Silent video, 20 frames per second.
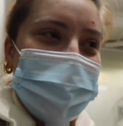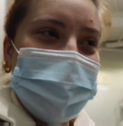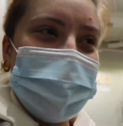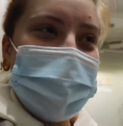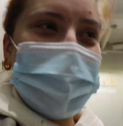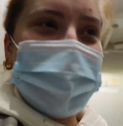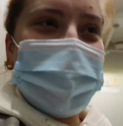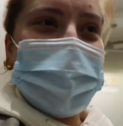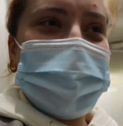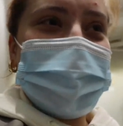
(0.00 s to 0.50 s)

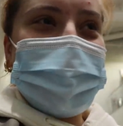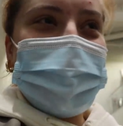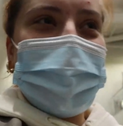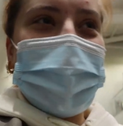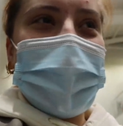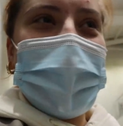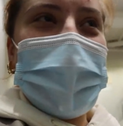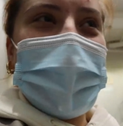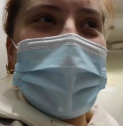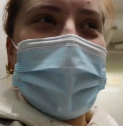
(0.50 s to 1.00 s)
really like
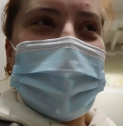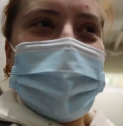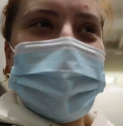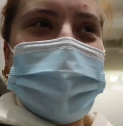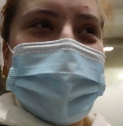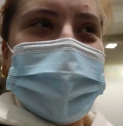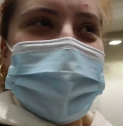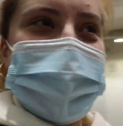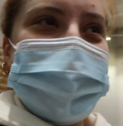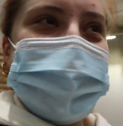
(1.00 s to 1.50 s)
quiet and
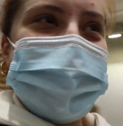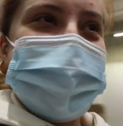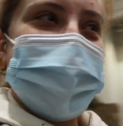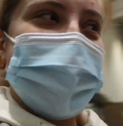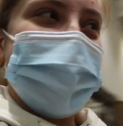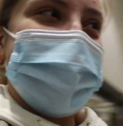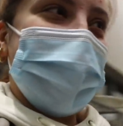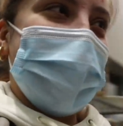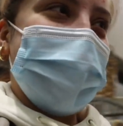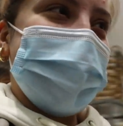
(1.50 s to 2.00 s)
empty,
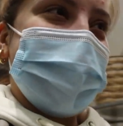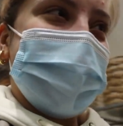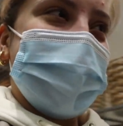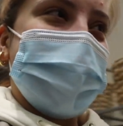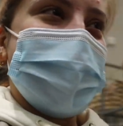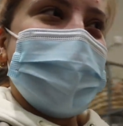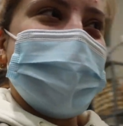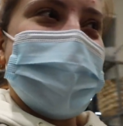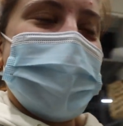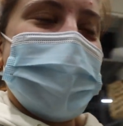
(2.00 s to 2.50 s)
so we're having a look